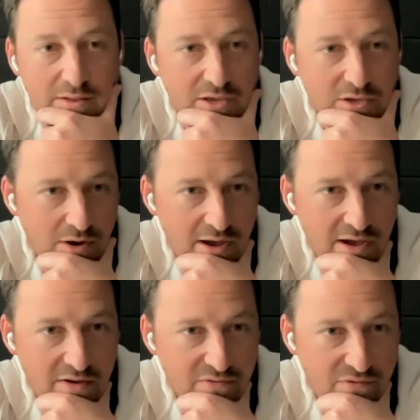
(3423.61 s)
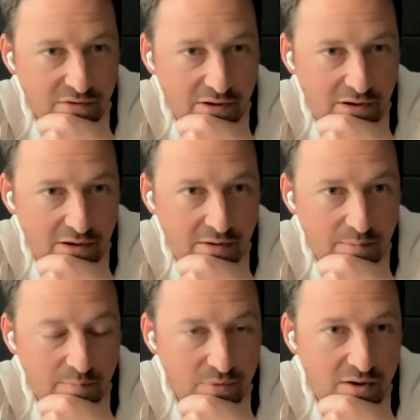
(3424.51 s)
Like you'll have a
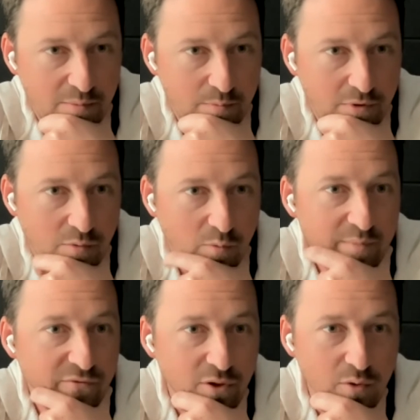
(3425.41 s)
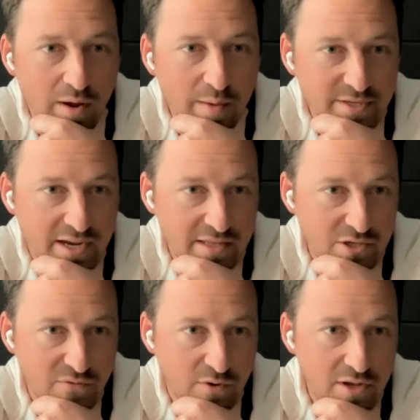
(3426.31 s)
Webflow website
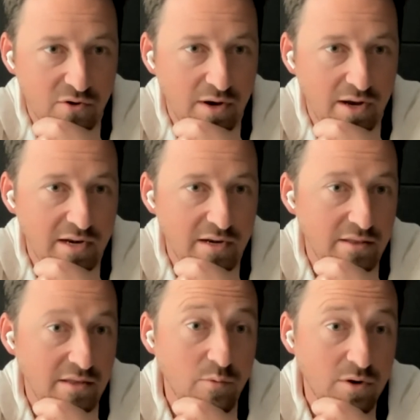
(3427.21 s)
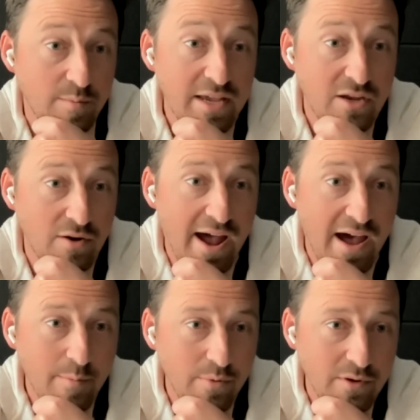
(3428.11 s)
that you've already created, and then you want to make your app.